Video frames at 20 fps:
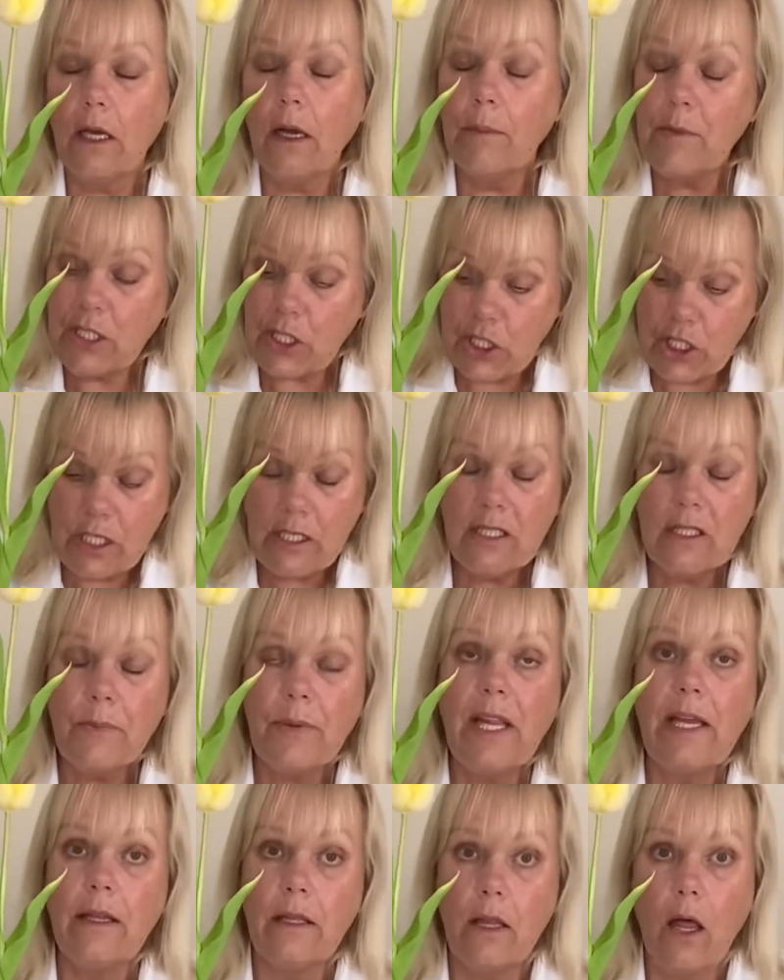genes
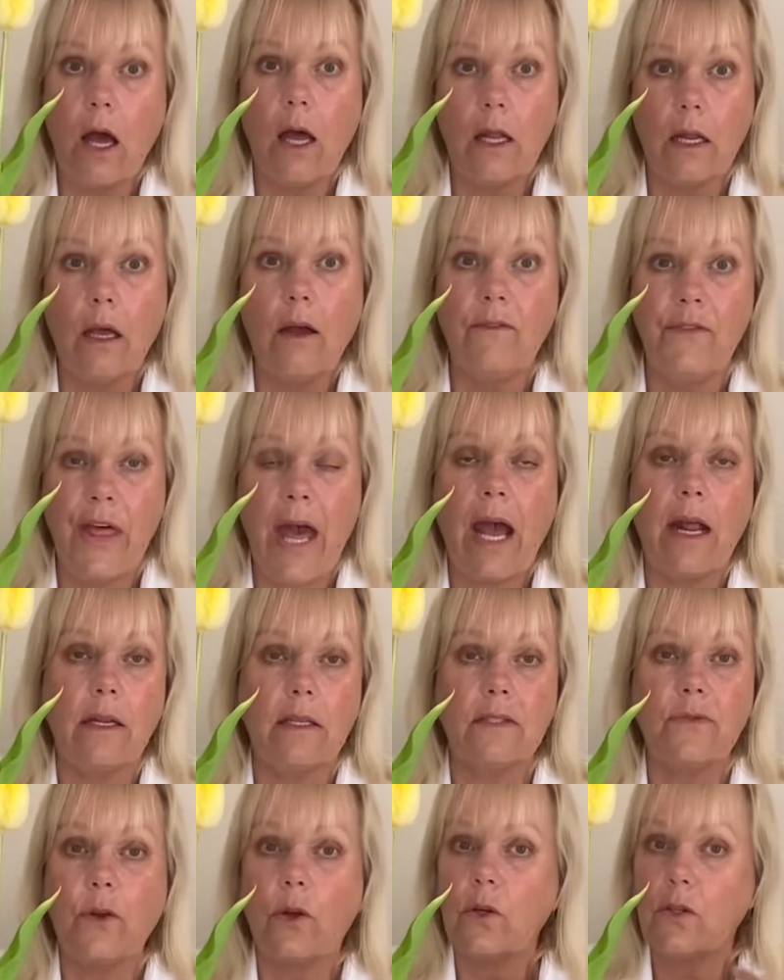play a lot of that,
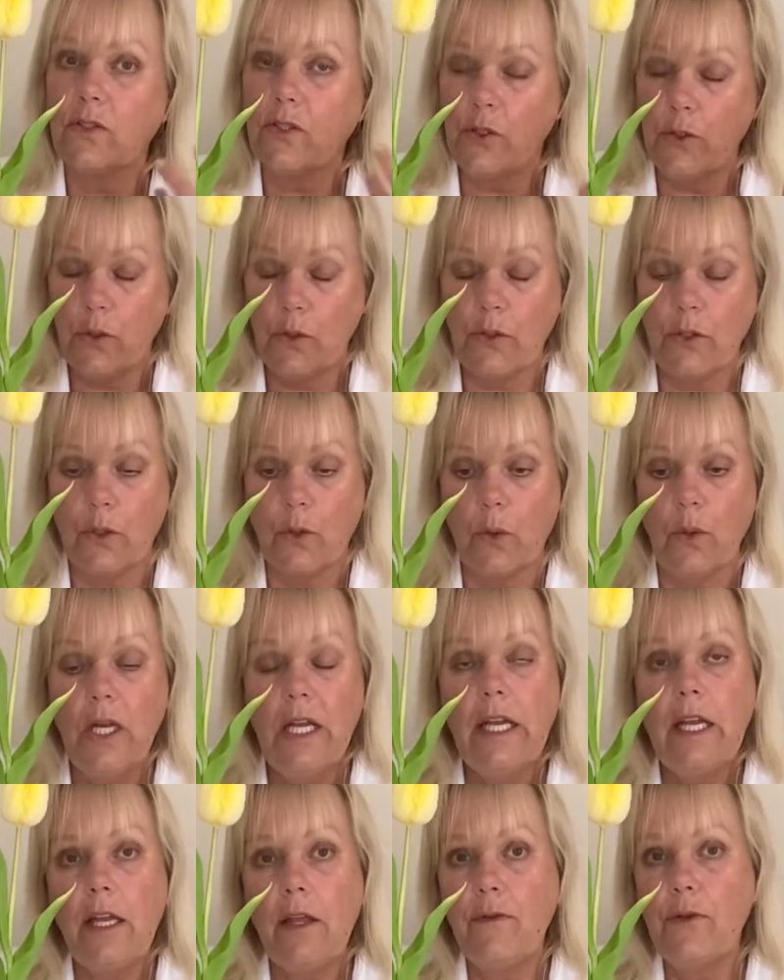as far as if
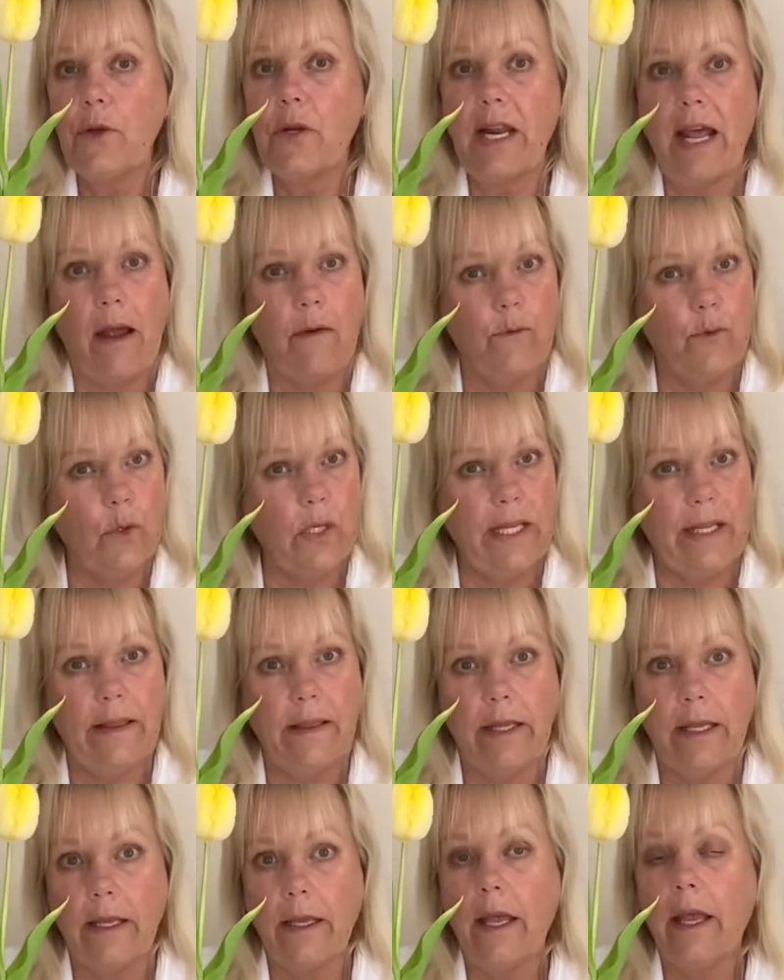you're going to have really
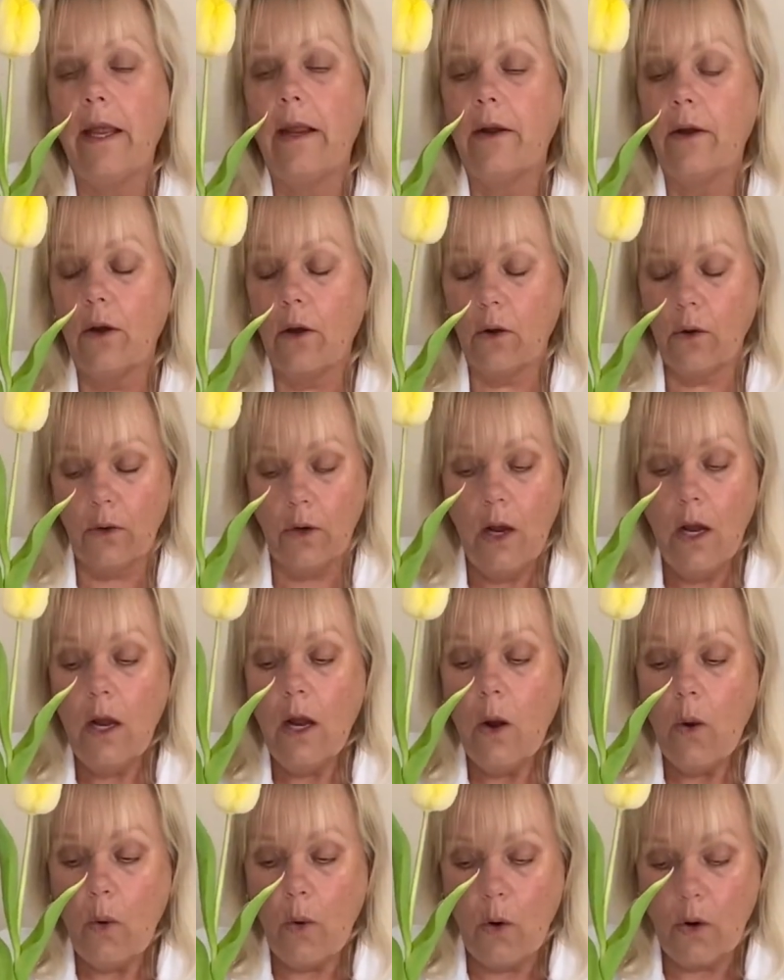thick hair,
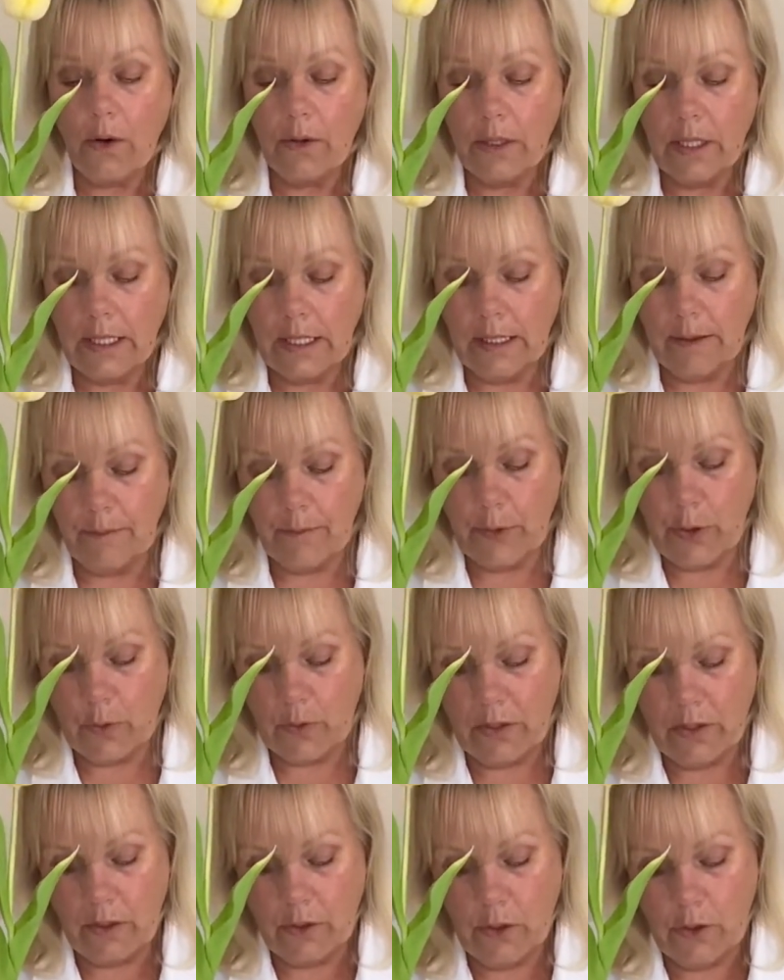or
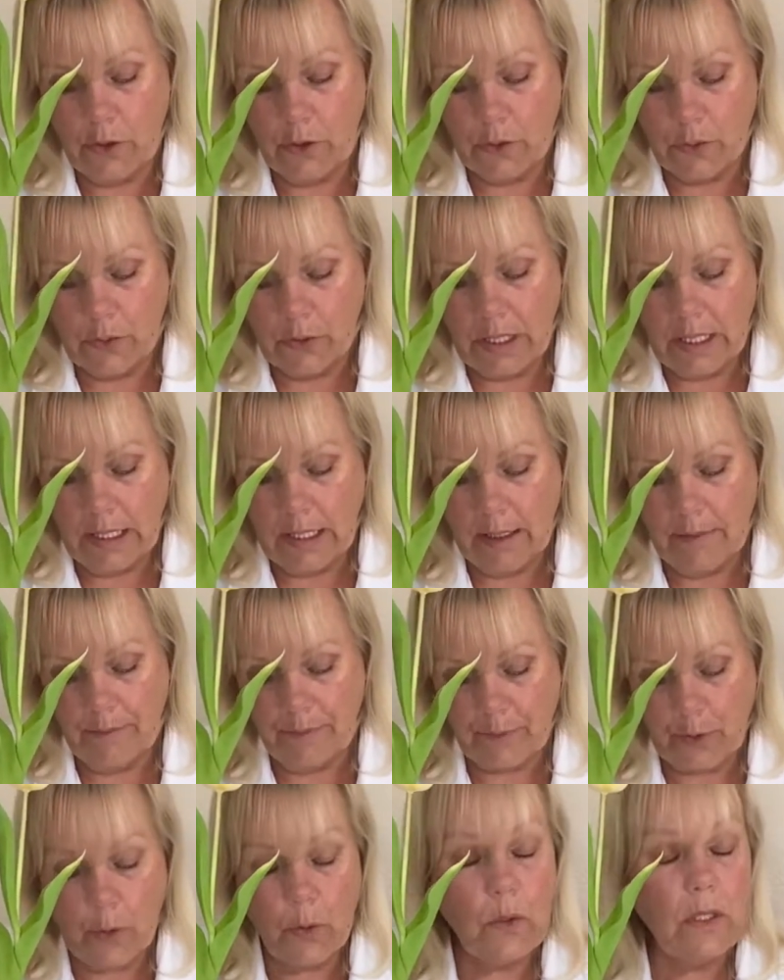your
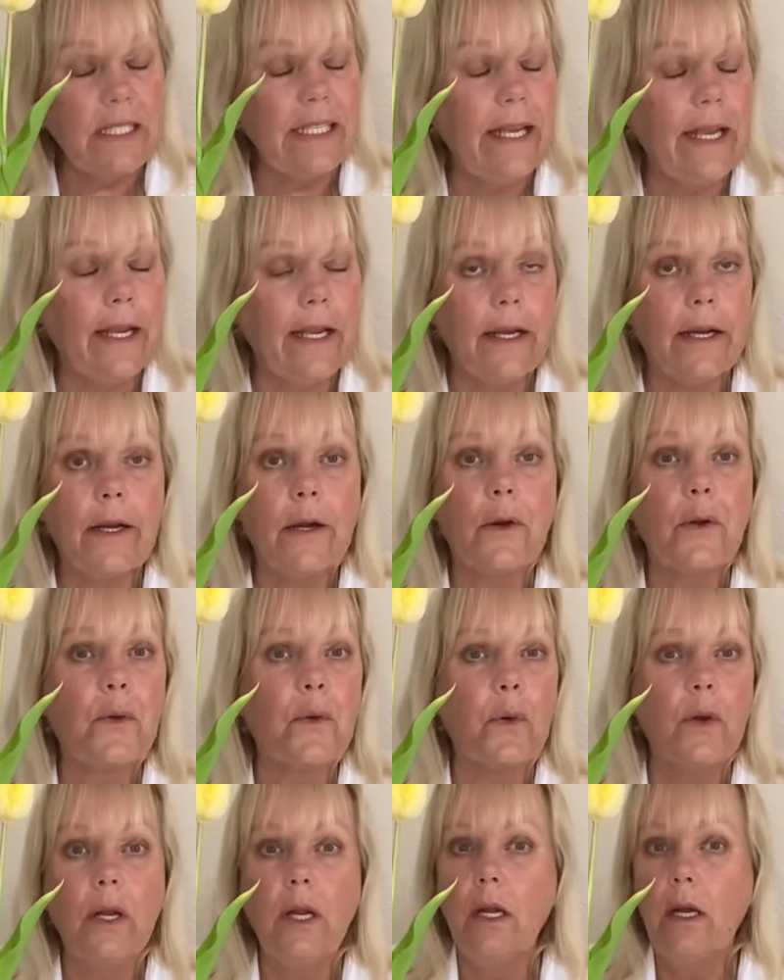curly hair,
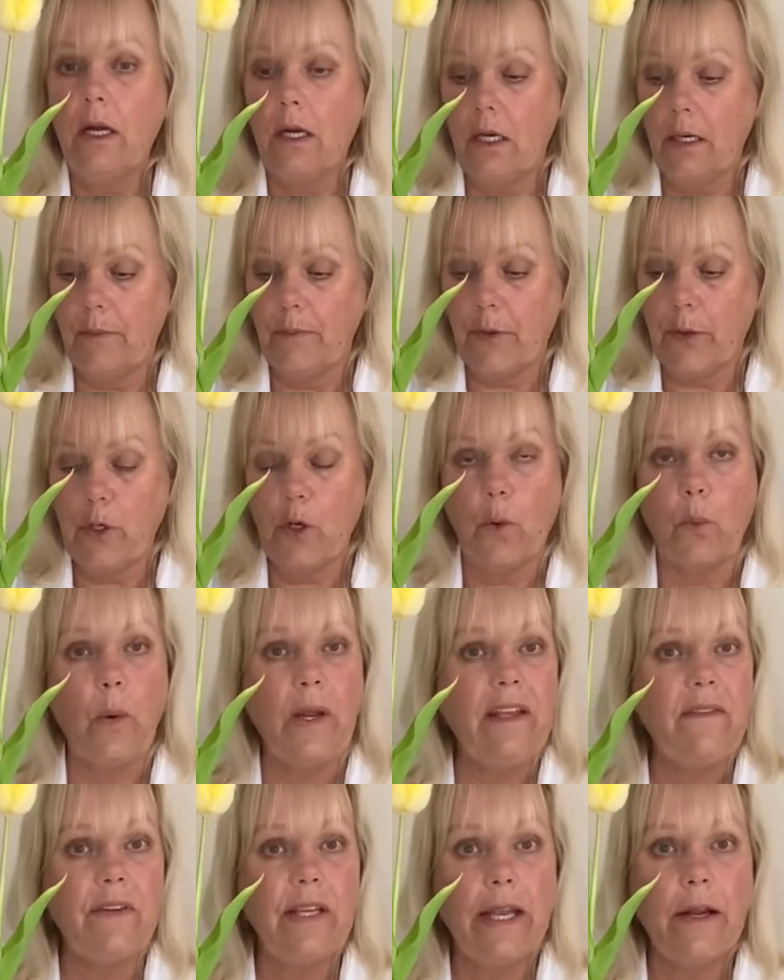
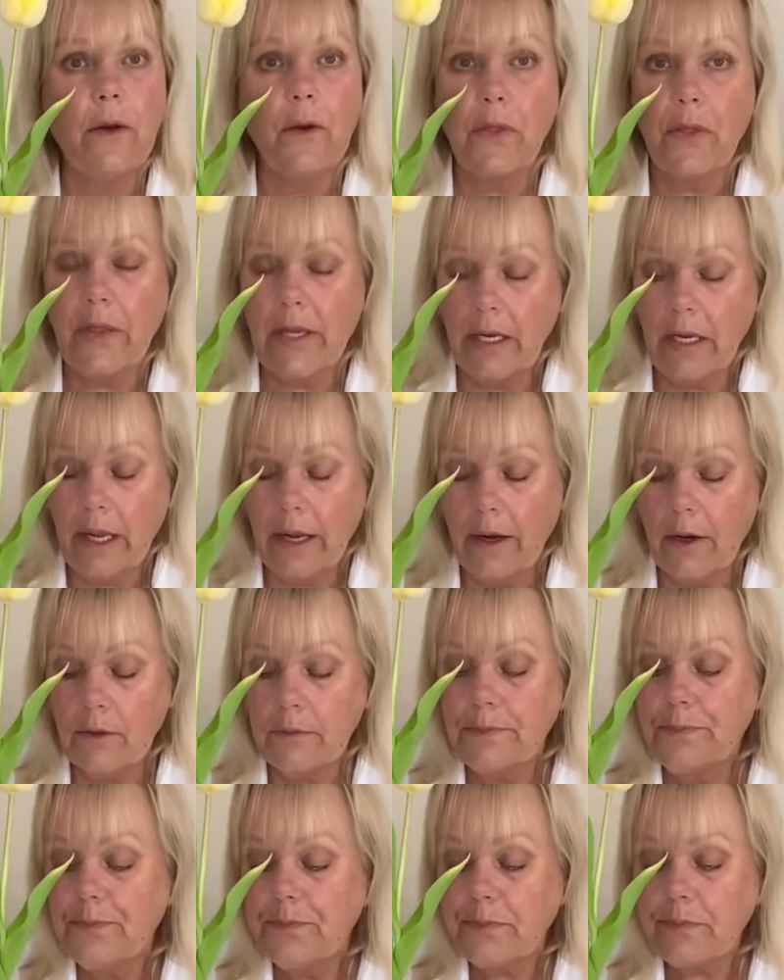wavy hair, thin
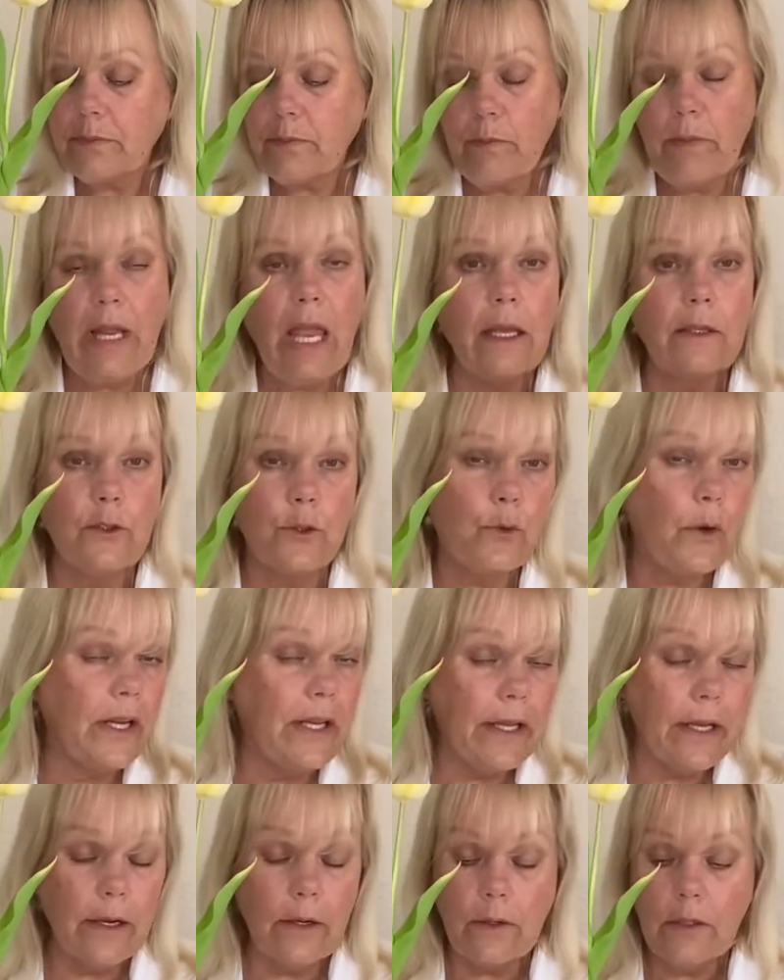hair, straight
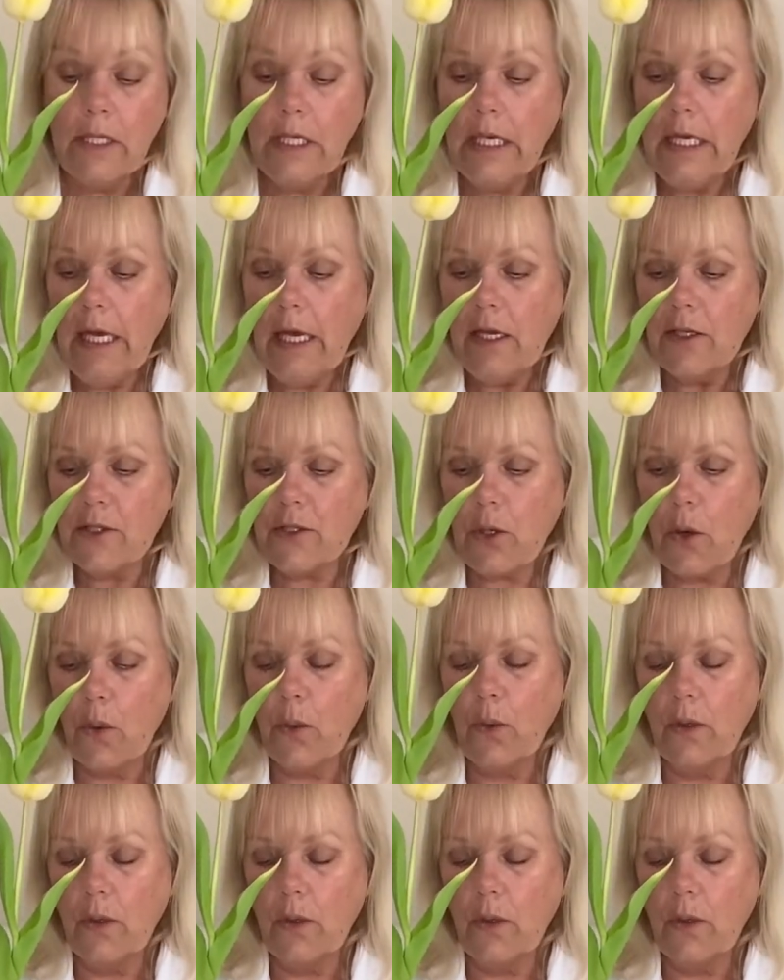hair. So